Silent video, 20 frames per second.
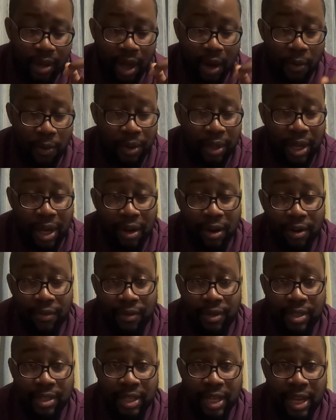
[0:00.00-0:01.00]
I will,
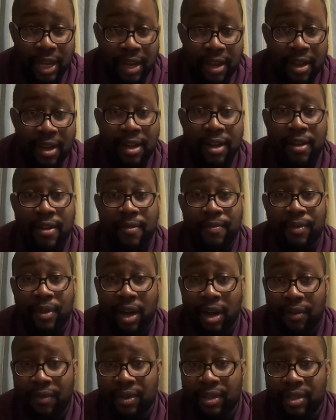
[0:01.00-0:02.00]
however, say,
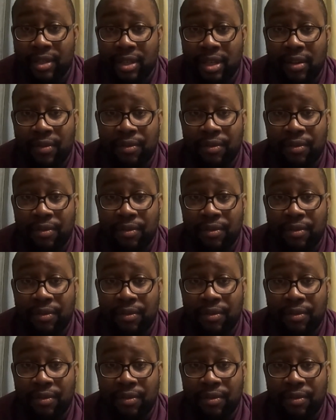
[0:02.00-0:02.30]
obviously,